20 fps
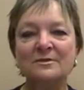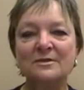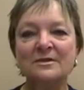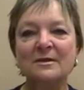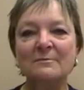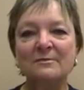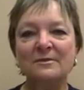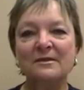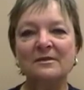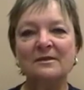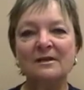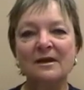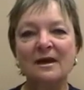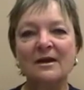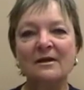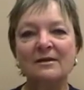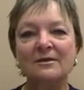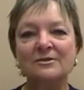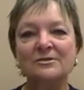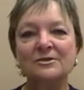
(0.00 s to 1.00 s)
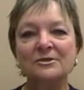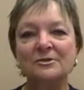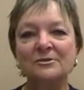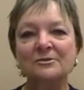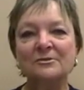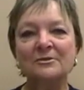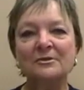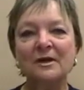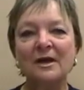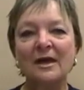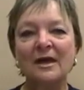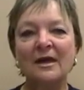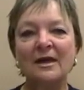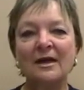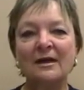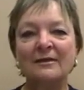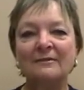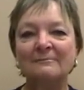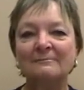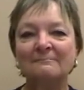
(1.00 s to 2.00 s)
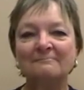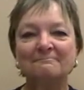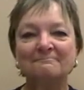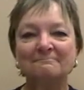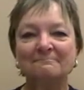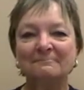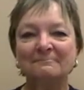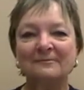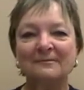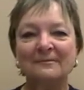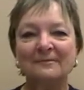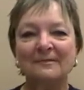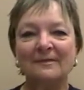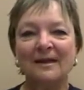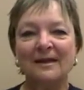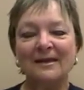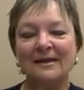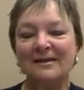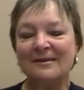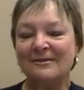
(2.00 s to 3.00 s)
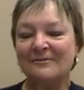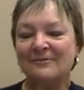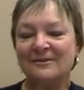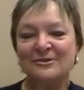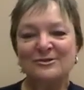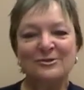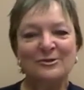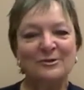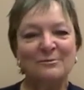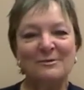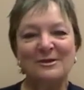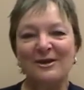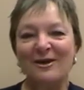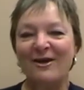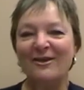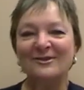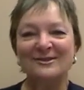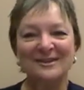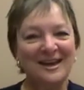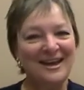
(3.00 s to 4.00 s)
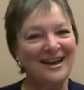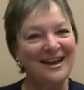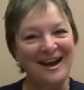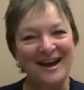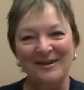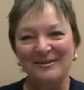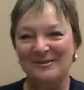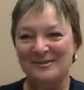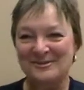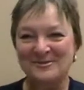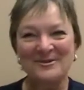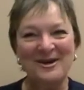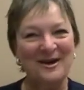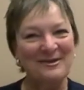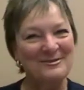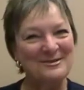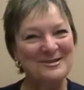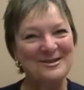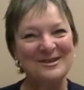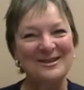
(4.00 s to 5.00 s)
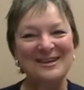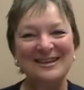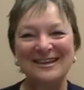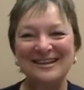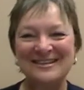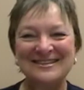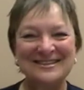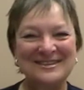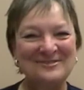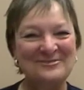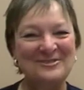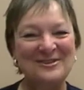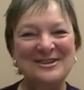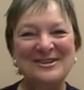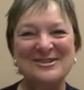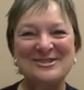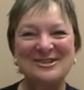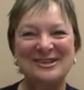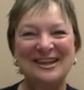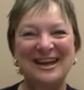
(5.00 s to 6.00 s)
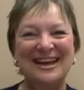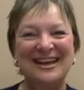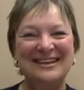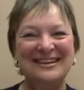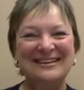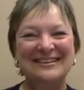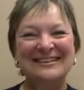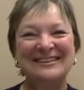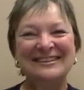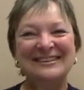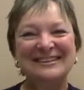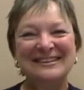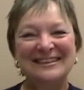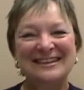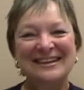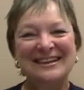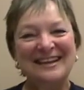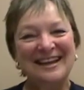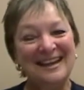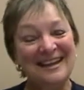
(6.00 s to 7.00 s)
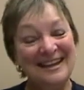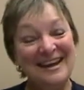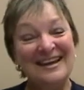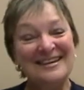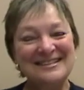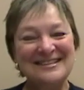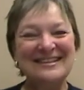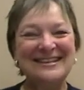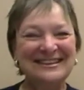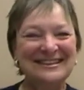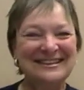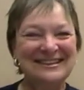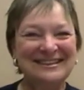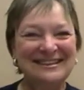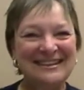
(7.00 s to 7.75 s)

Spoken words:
was something that I could do, and if it took me all day, I knew I was going to get to the finish line. And I did.